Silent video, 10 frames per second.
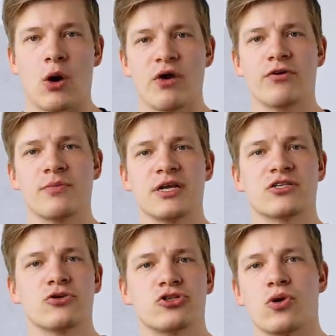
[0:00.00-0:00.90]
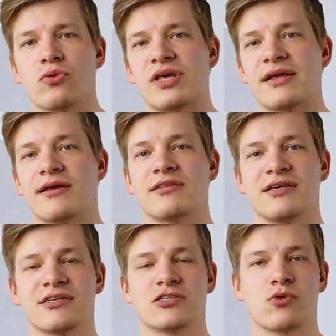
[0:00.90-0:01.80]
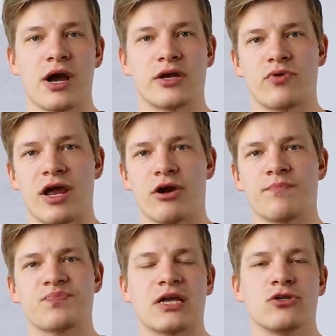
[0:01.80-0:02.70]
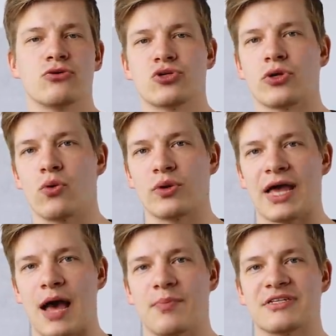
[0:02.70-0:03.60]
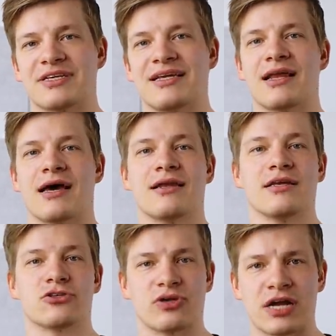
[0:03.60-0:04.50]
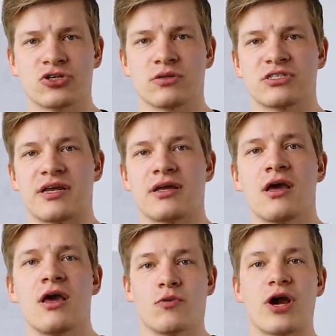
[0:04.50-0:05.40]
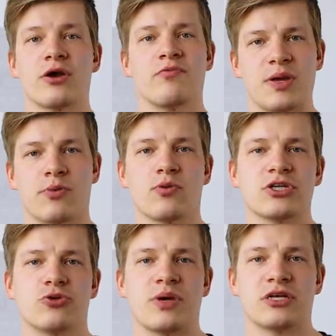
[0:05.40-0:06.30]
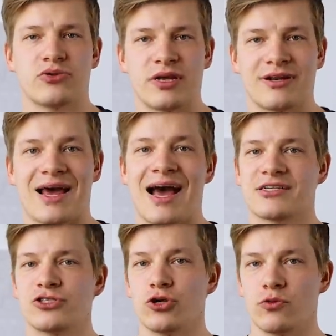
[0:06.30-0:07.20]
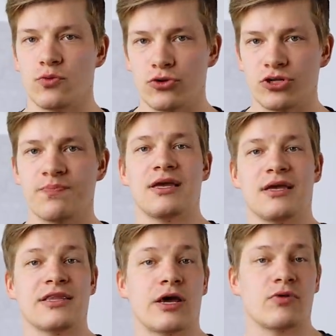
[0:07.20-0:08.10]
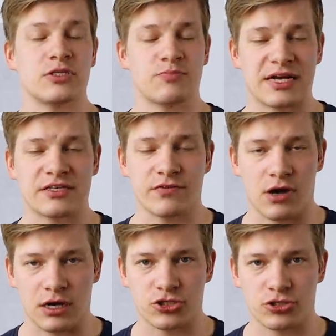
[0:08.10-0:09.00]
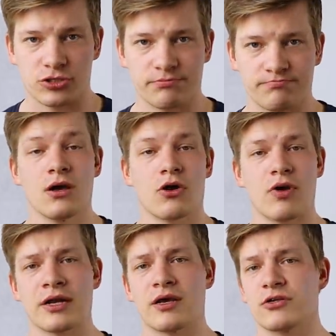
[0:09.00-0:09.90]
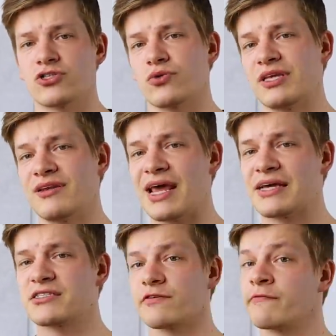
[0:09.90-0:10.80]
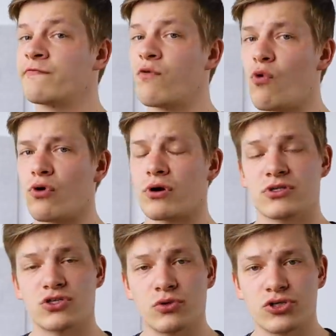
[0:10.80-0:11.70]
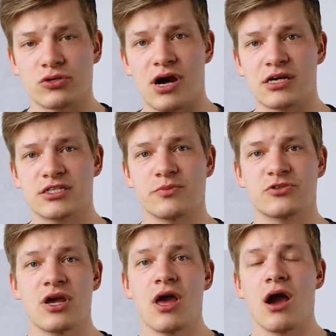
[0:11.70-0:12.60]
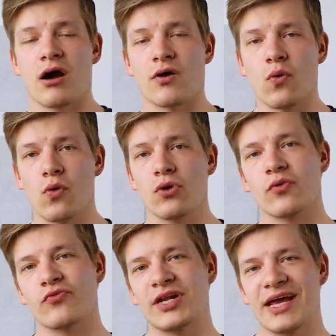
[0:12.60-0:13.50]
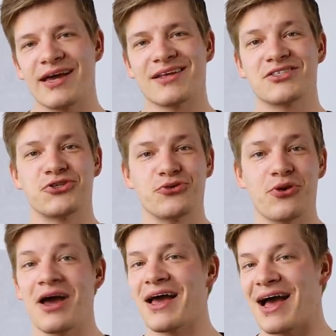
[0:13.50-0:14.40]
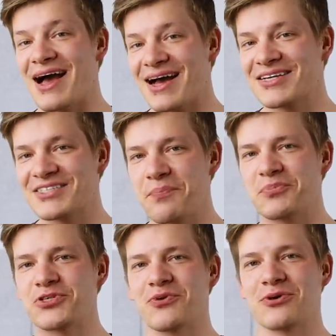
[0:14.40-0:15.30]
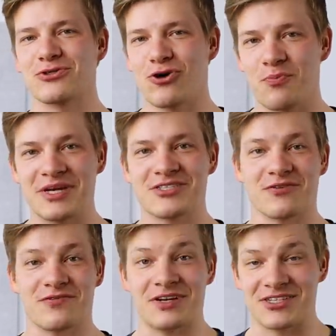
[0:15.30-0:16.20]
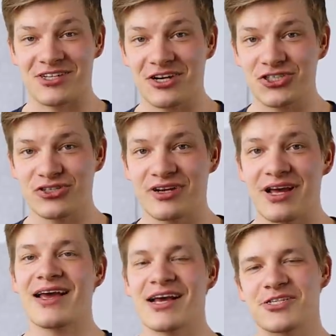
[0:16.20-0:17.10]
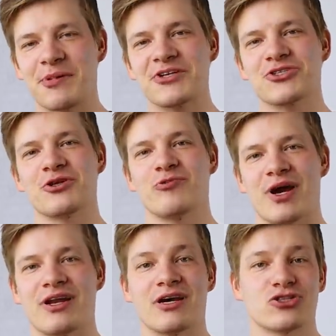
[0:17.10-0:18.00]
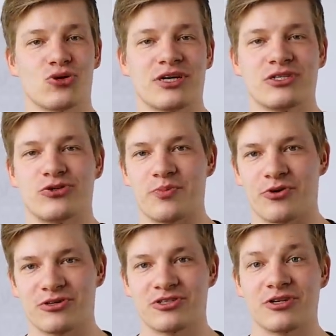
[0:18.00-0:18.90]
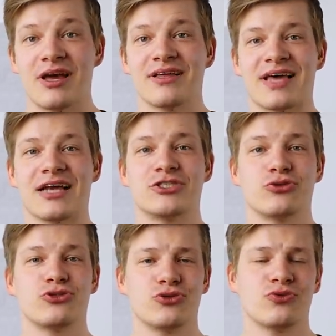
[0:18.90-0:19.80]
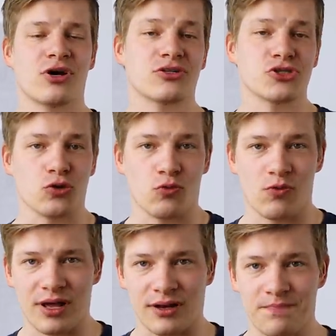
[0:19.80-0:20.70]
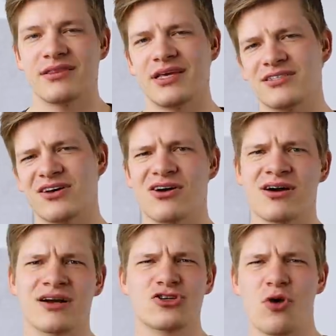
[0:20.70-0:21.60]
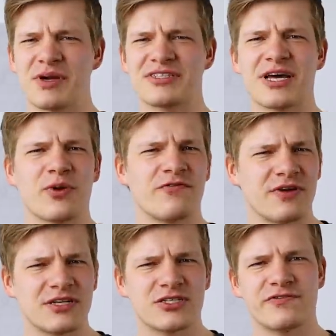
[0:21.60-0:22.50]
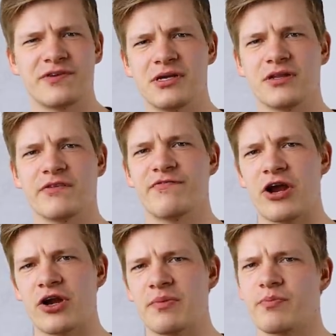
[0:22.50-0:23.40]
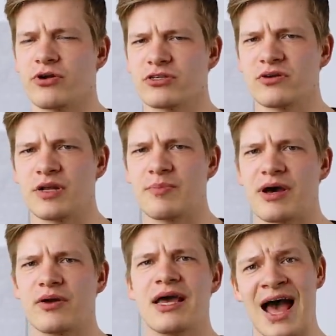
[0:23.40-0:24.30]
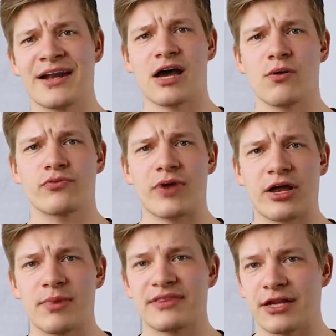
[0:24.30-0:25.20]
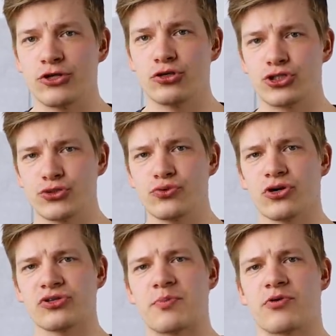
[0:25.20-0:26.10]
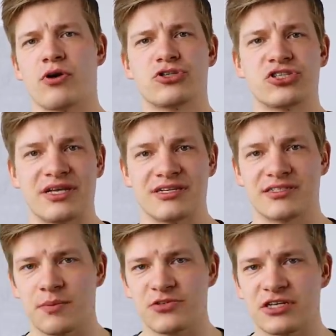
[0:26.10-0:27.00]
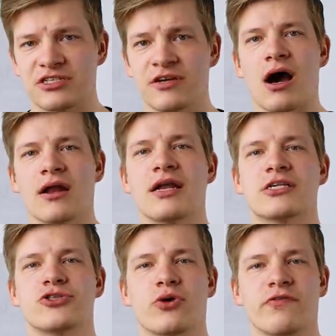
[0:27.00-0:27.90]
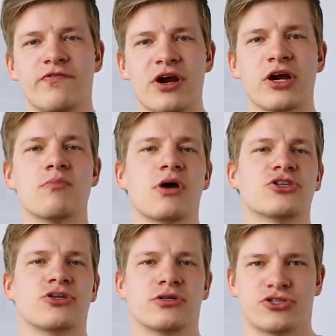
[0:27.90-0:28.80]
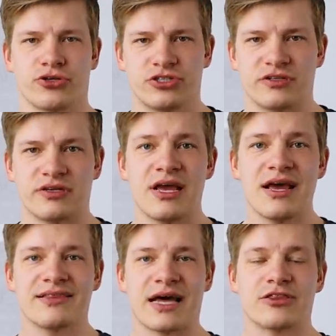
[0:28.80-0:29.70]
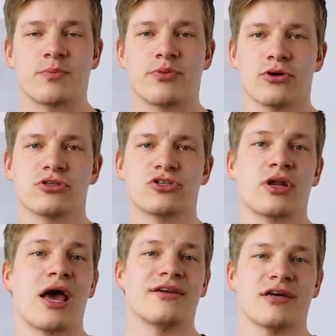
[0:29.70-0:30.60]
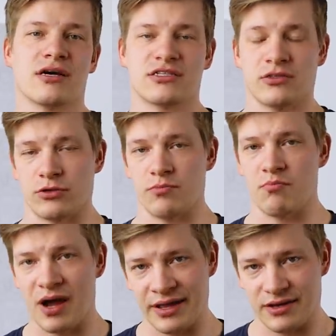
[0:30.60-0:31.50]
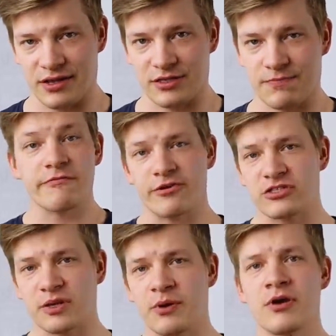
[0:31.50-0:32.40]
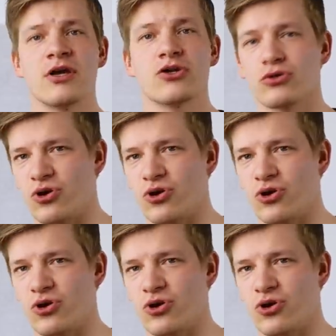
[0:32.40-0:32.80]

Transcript: However, it is good to note that this is quite rare and usually only happens in an international setting where people wish to be treated as you would in their respective cultures. Alright, so the next four social customs are all related to acceptable topics of discussion, especially when talking to a person that you do not know well. These are topics that we Finns feel very personal about, and I would recommend that you do not approach these subjects unless you are very much certain that the person does not mind it. First up, no